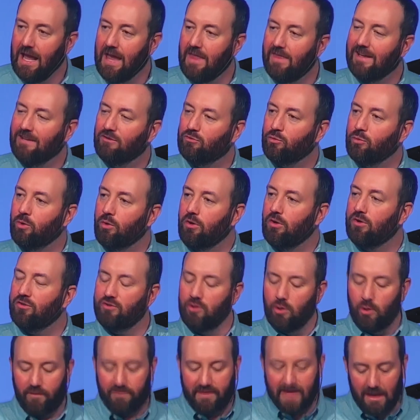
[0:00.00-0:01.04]
And these rulers
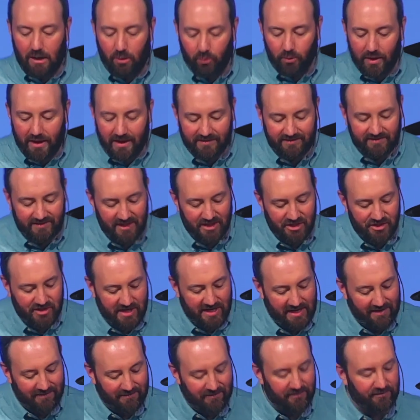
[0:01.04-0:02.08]
knew if they arrested
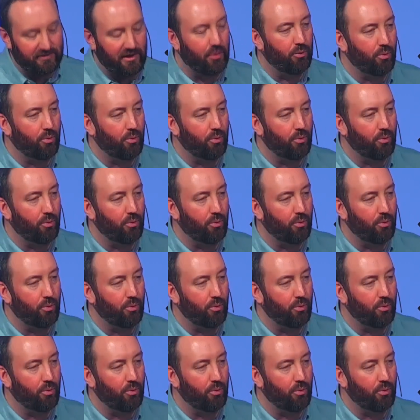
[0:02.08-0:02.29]
Jesus,